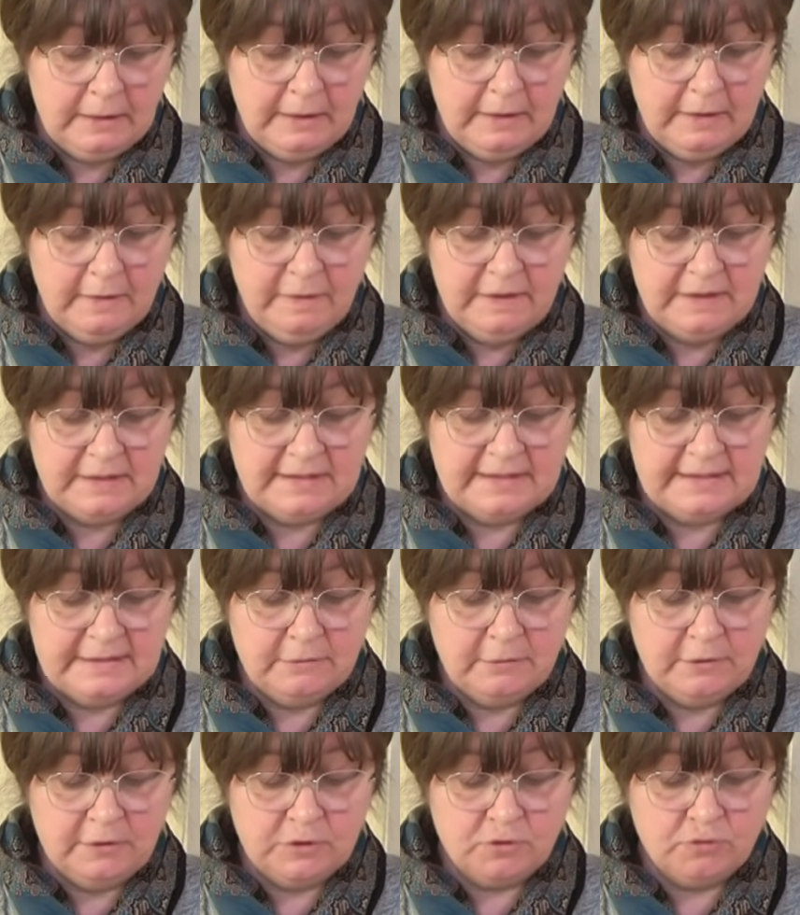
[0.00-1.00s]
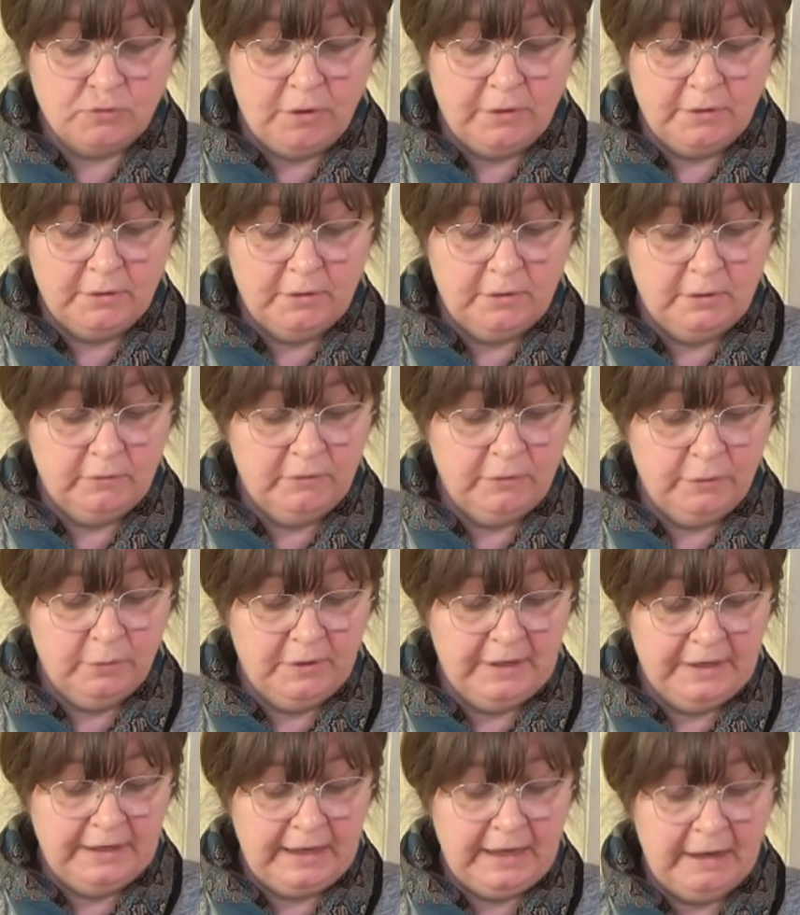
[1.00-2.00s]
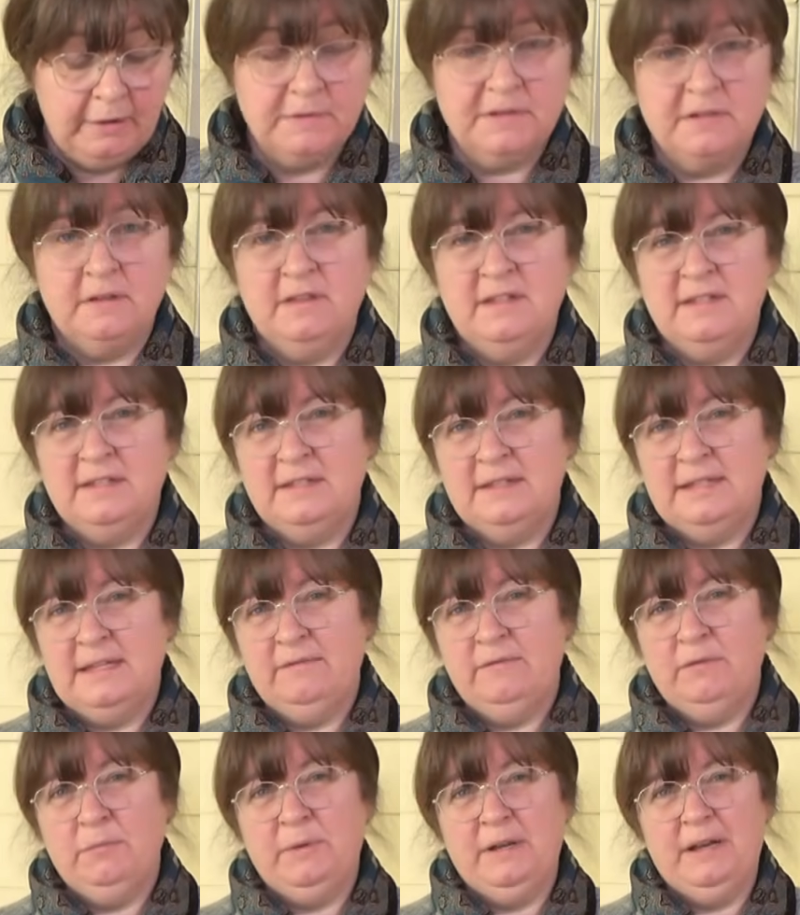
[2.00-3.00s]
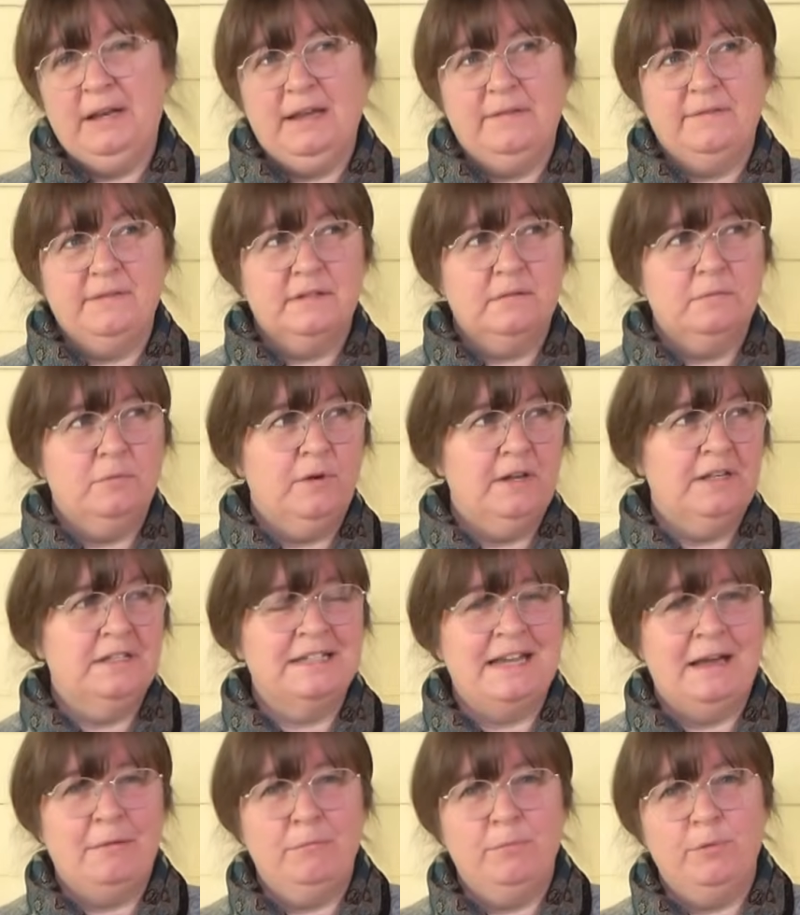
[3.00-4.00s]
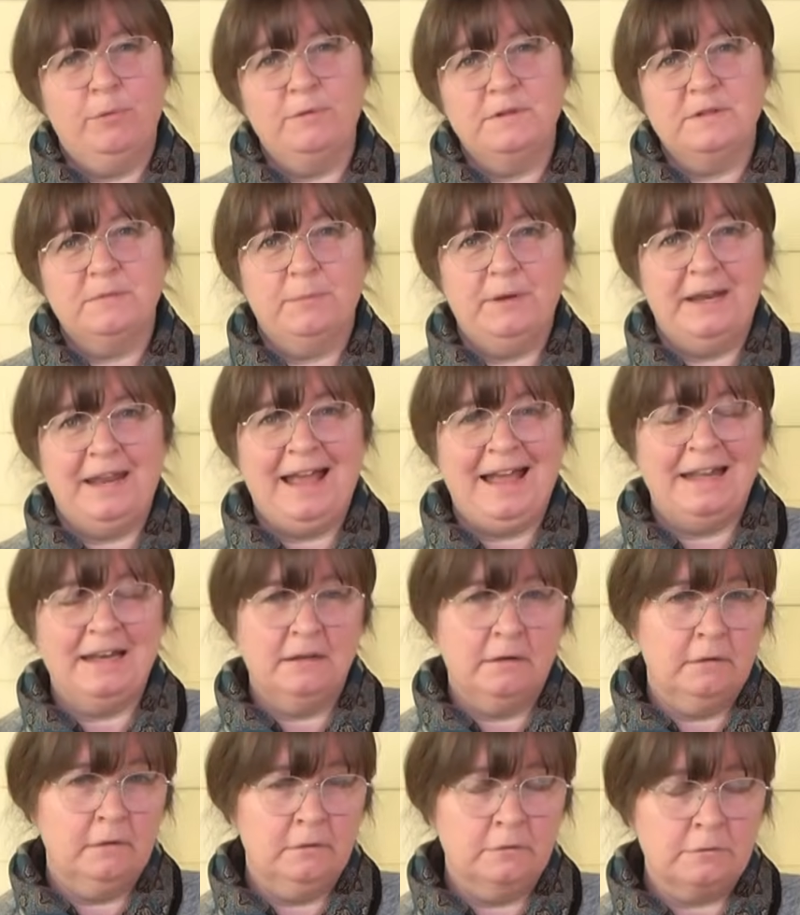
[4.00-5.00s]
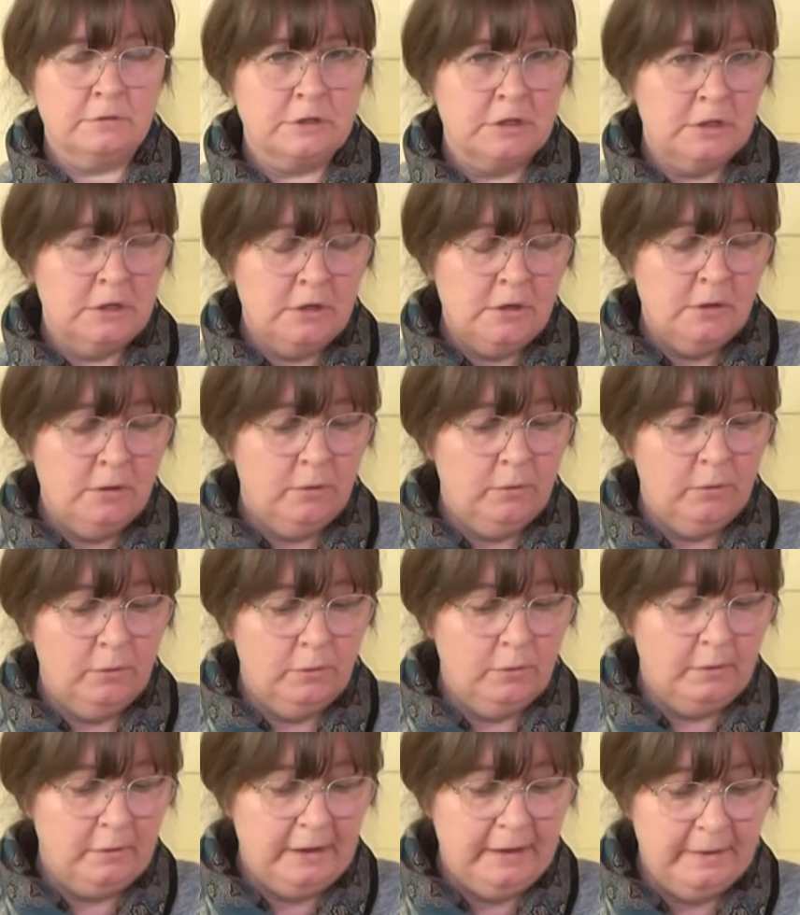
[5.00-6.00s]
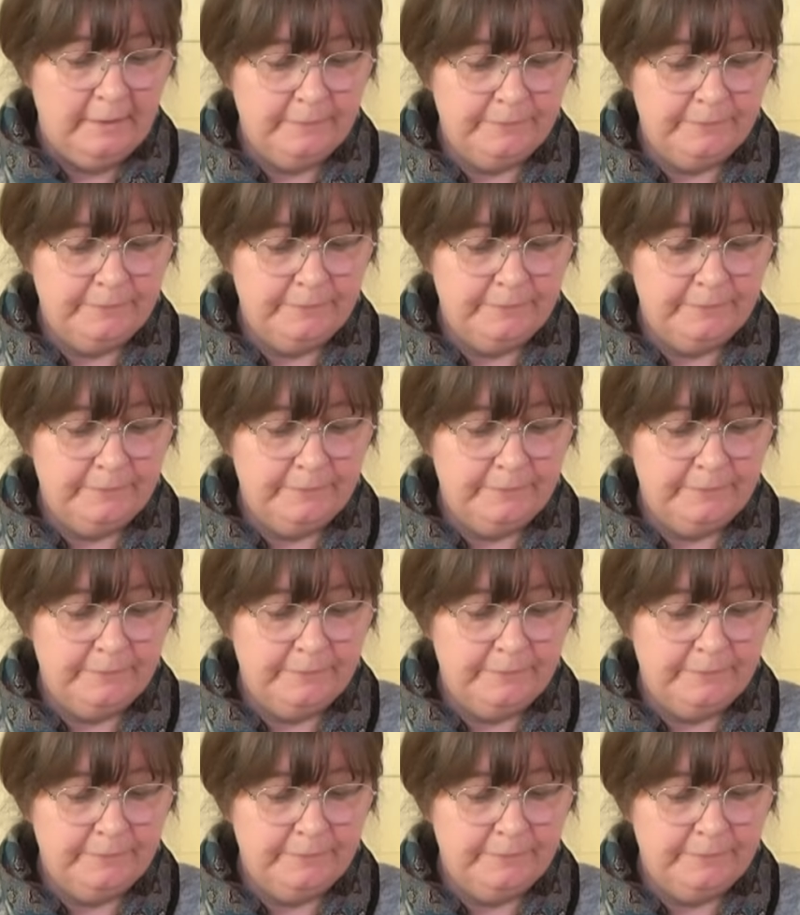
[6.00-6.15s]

And this silk is rotten and falling out. So this has either been left somewhere damp, or it's been handled, or